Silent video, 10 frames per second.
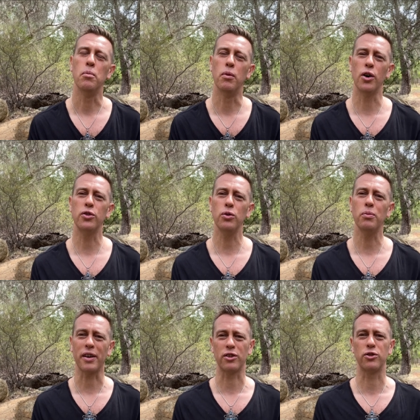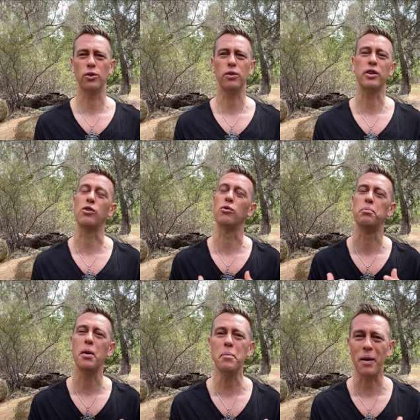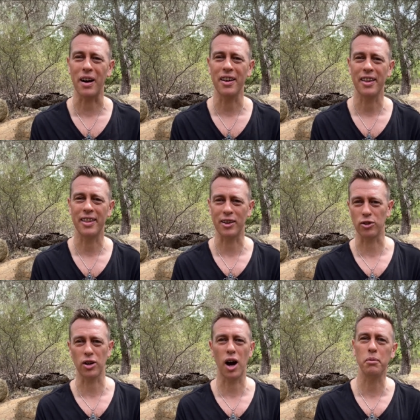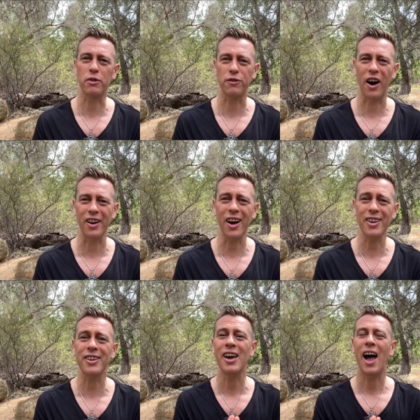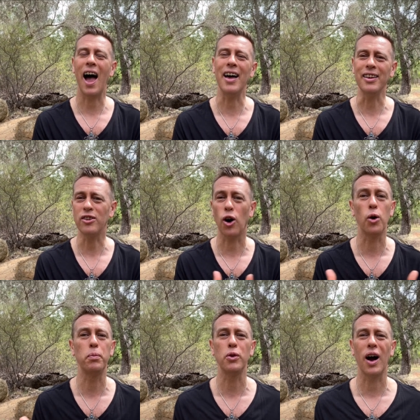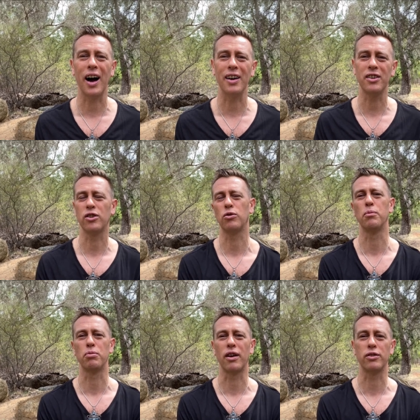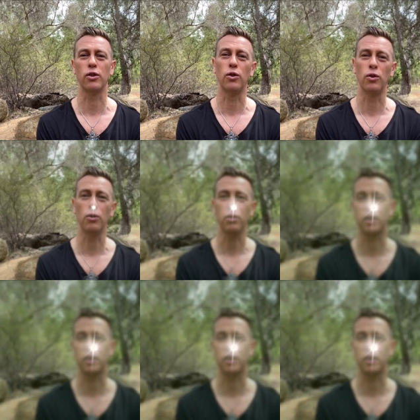Myrtle makes sure that you remember that your time is finite and to open your heart to embrace all